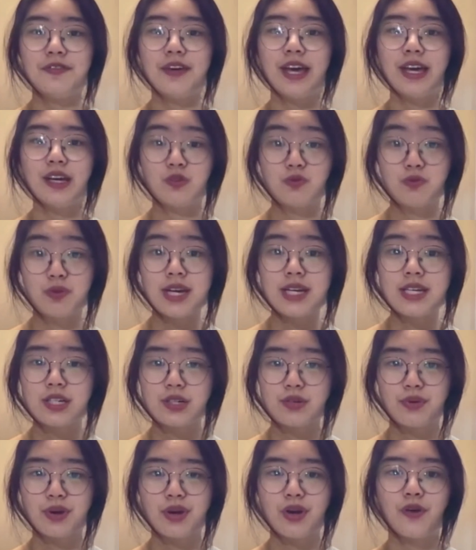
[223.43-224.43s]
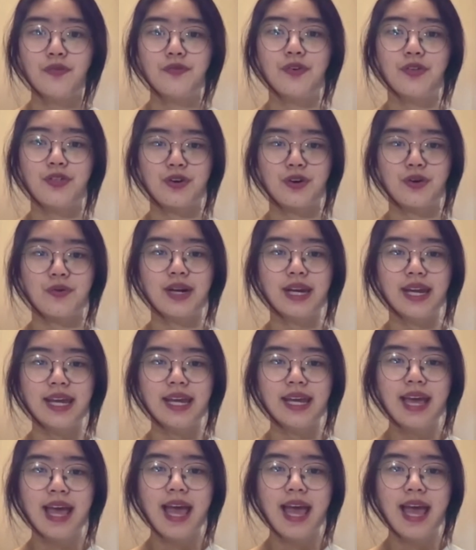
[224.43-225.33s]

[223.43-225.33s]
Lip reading: a great degree of authority